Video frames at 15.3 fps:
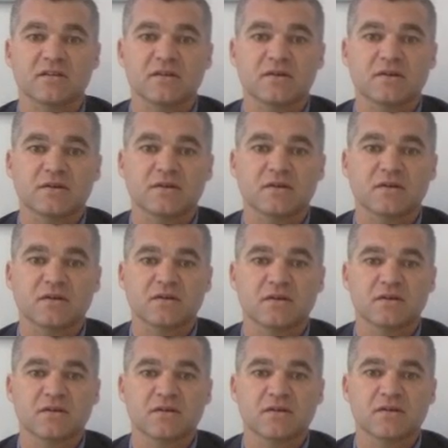
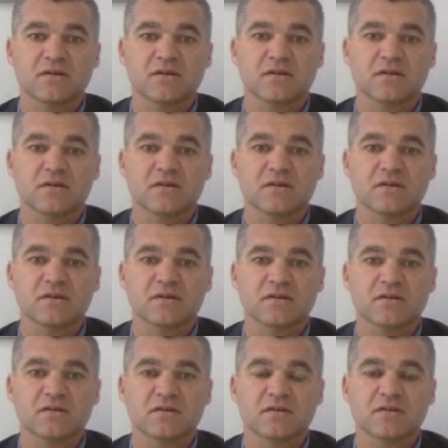
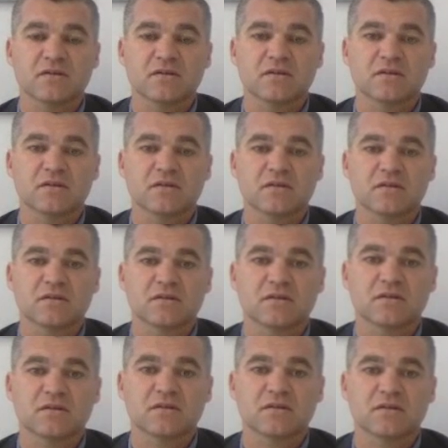
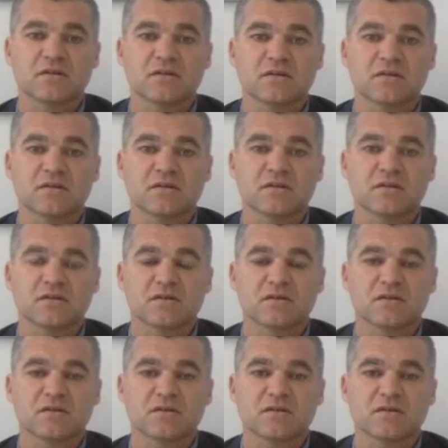
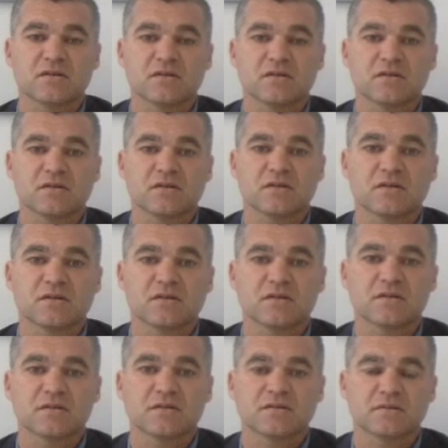
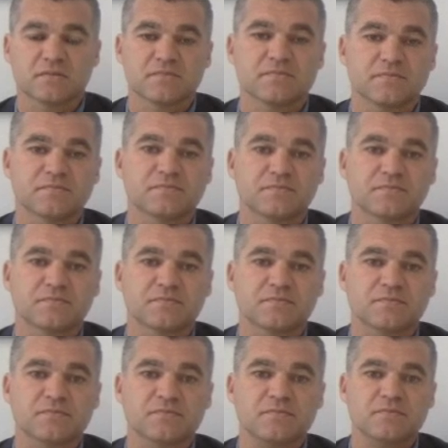
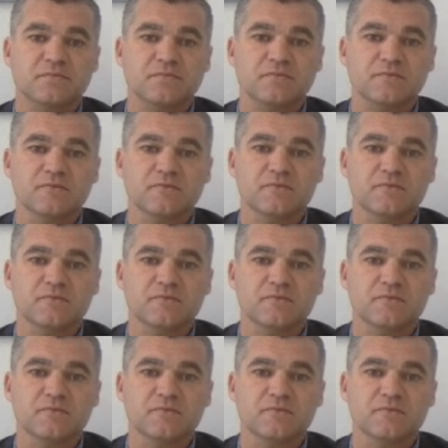[no speech]